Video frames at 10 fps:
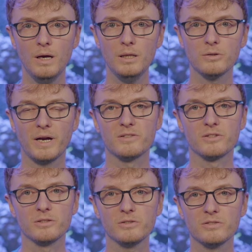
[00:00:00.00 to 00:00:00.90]
Hello guys and
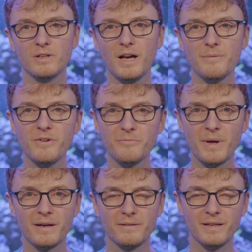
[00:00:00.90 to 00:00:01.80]
girls, I'm
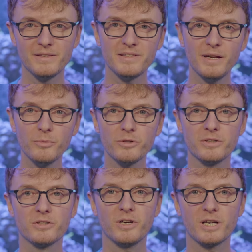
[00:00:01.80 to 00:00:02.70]
ReefMan, and today we're going
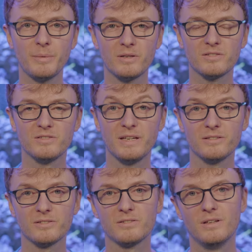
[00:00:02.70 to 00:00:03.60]
to talk about
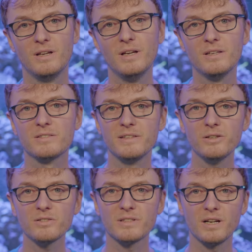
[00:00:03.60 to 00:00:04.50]
snails.
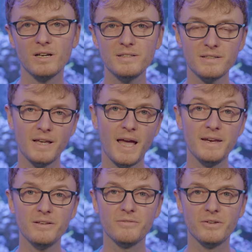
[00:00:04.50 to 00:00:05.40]
Snails that hunt and
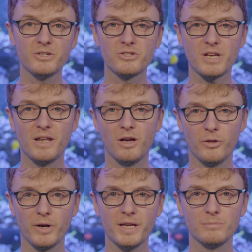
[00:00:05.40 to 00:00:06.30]
eat fish and
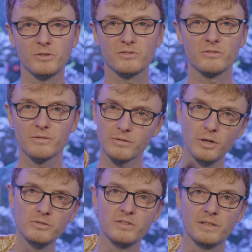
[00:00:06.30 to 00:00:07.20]
other animals,
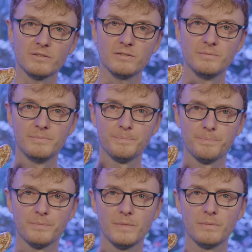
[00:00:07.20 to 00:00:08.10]
cone snails.
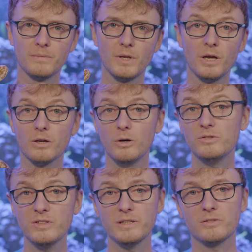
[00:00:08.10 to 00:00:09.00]
Cone
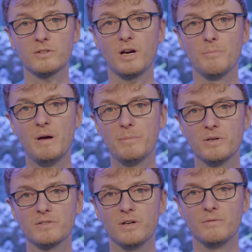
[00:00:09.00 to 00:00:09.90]
snails are
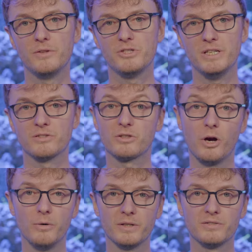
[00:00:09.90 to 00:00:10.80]
members of the genus
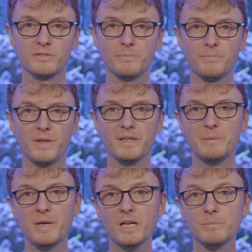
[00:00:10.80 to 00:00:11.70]
Conus, and they
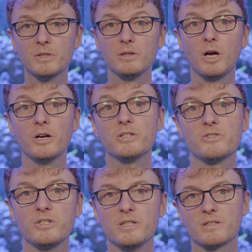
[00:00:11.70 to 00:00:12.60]
make up the
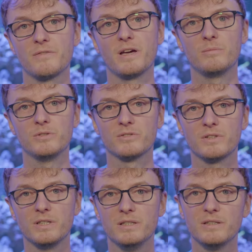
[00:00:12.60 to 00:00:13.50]
largest genus of
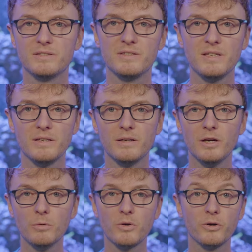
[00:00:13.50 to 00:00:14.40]
animals in the sea,
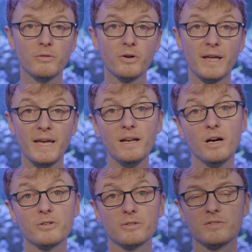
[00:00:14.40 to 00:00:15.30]
with over eight
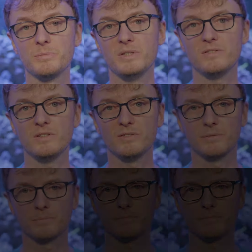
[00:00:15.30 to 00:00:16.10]
hundred species.